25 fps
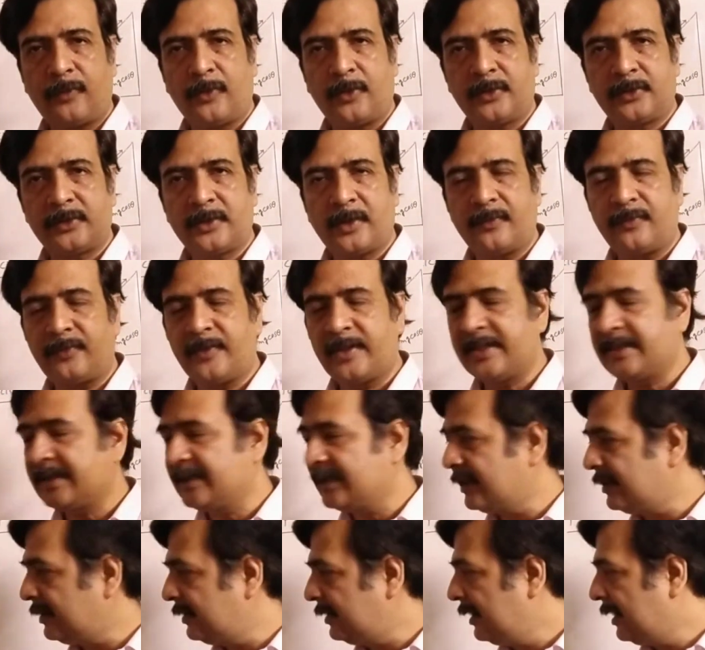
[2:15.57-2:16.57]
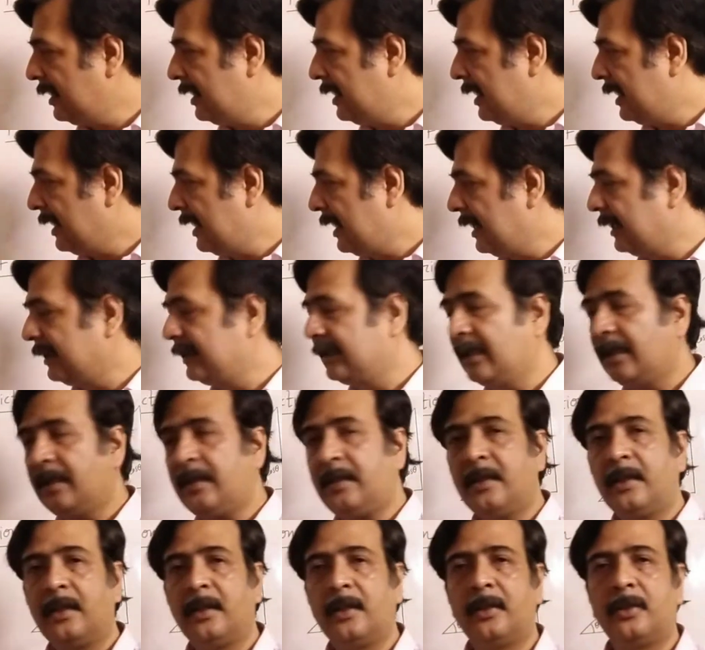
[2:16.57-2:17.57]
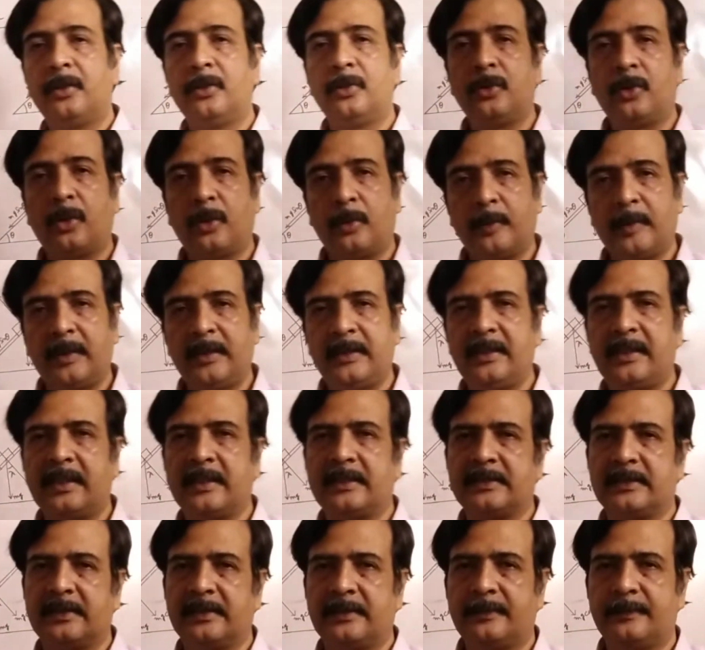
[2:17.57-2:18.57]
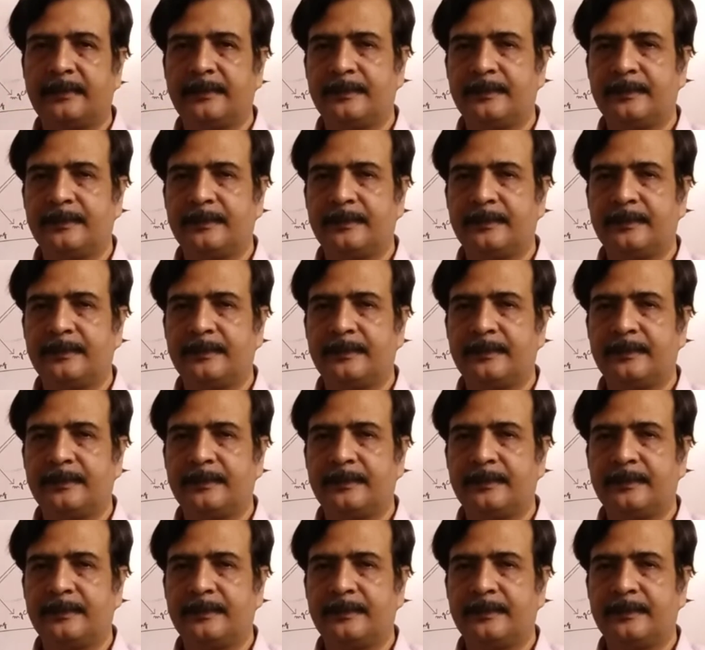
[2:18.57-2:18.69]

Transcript: force of friction and the normal reaction.